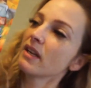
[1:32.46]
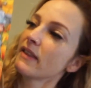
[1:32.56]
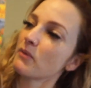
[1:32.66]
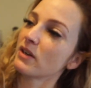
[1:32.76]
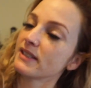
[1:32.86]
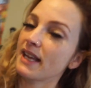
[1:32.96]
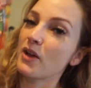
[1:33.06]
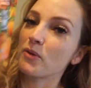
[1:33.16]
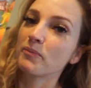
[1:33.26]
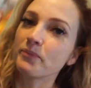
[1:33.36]
They were on
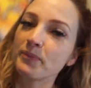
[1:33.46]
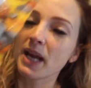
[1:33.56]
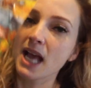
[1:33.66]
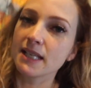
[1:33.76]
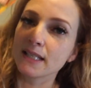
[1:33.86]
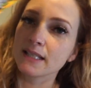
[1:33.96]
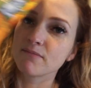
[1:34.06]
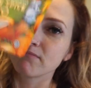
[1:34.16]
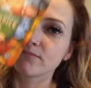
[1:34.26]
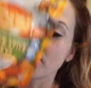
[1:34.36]
sale because
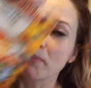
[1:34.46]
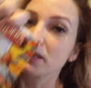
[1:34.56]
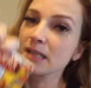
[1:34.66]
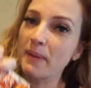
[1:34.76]
pumpkin